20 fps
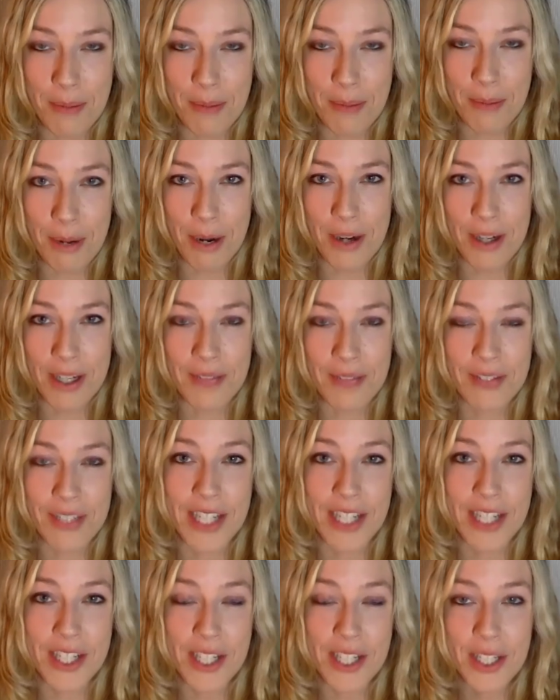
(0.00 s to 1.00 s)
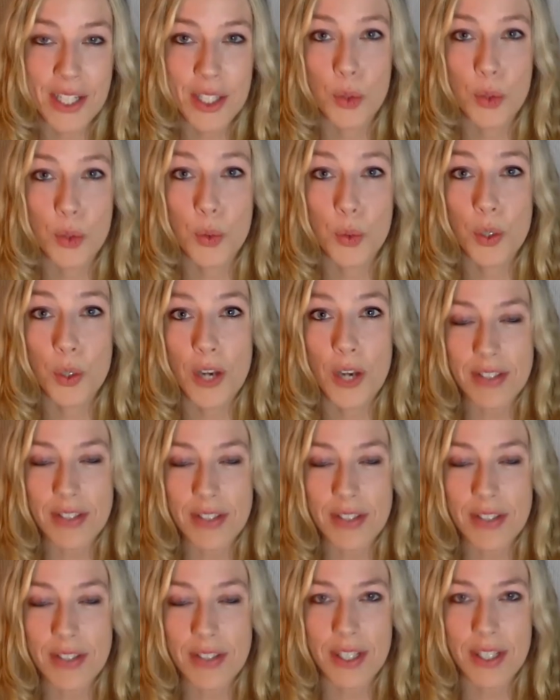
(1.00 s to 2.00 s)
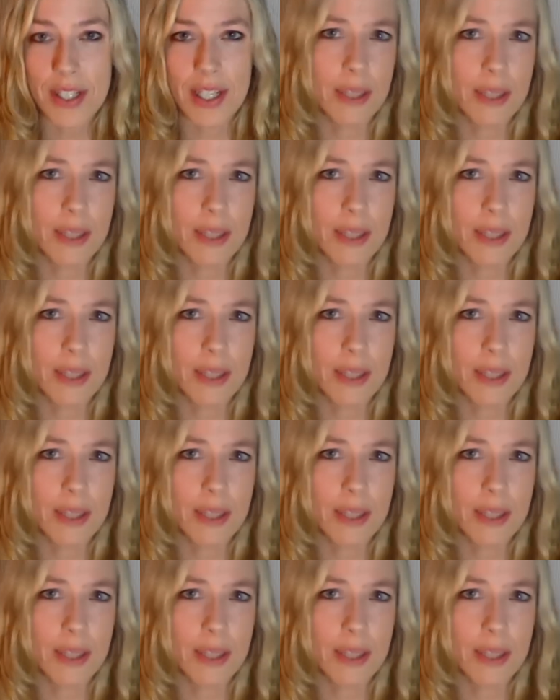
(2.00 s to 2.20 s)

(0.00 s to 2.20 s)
on a party invitation, you could ask,